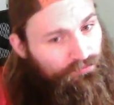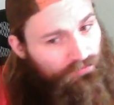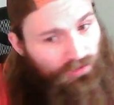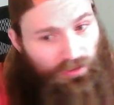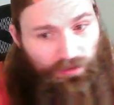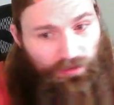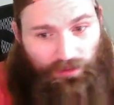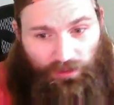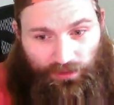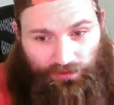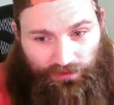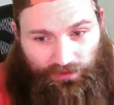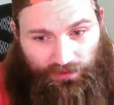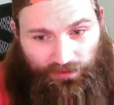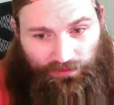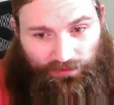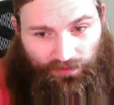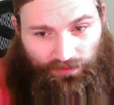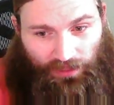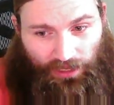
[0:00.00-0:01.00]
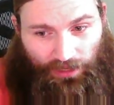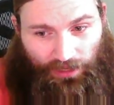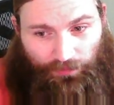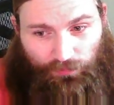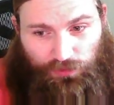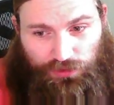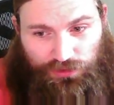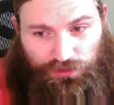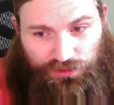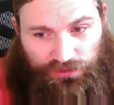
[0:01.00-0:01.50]
I
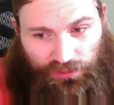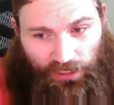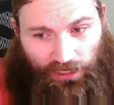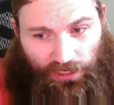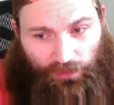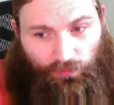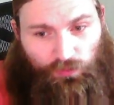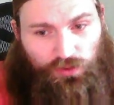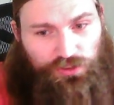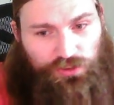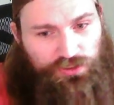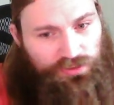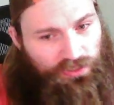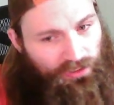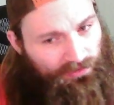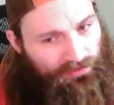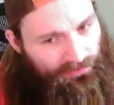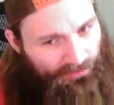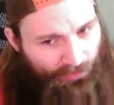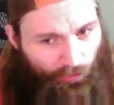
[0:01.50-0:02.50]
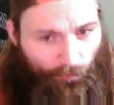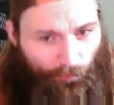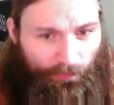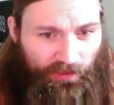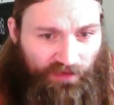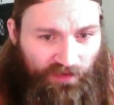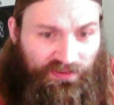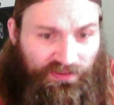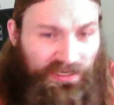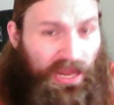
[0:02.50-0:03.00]
was a little
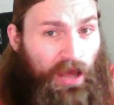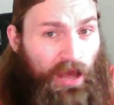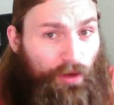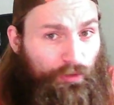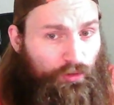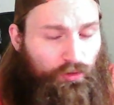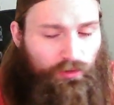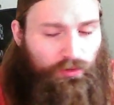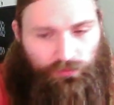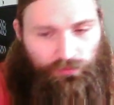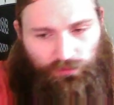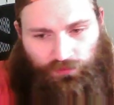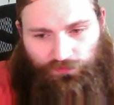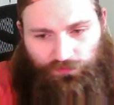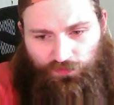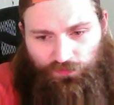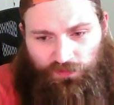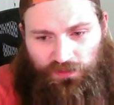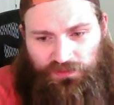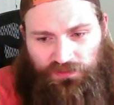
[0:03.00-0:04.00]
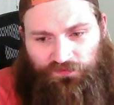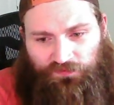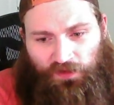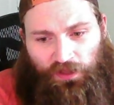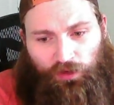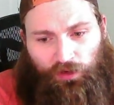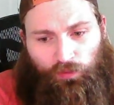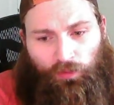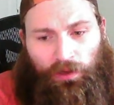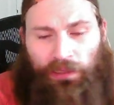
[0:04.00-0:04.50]
bit of a doubter for this
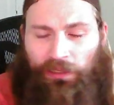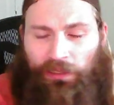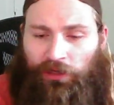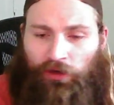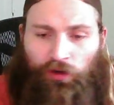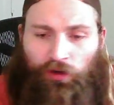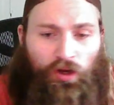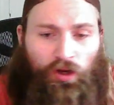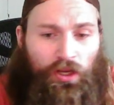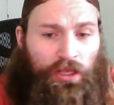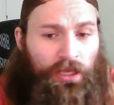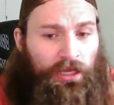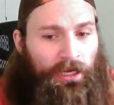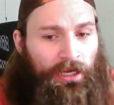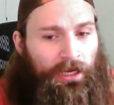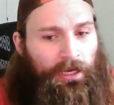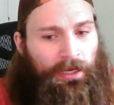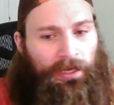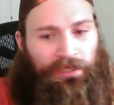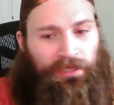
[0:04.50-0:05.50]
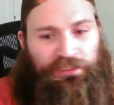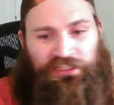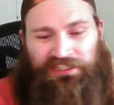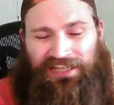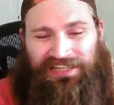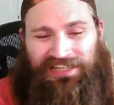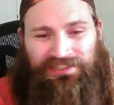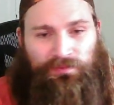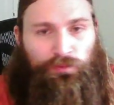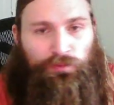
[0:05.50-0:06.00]
fighter right here. I just
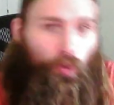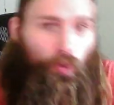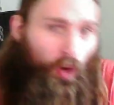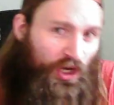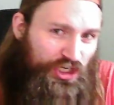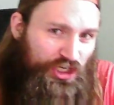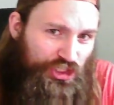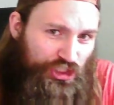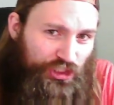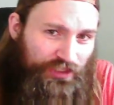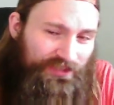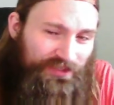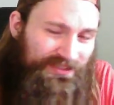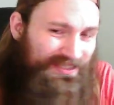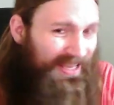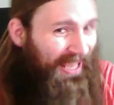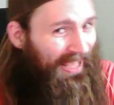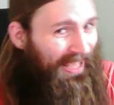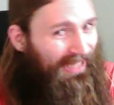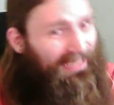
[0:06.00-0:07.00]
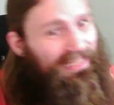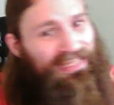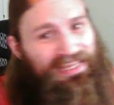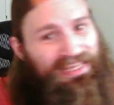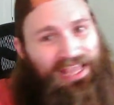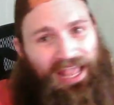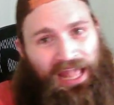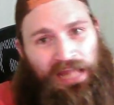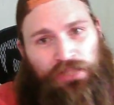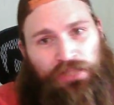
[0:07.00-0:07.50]
had some questions, and
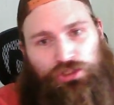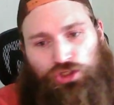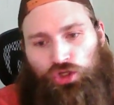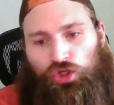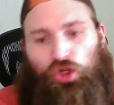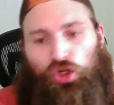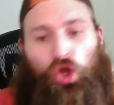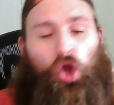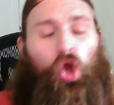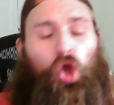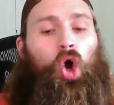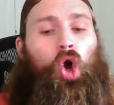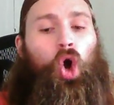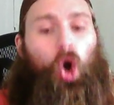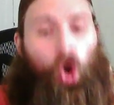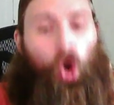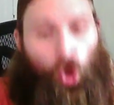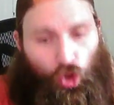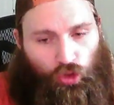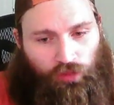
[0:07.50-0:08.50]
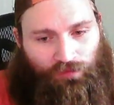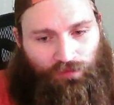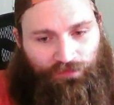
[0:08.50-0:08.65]
he answered all of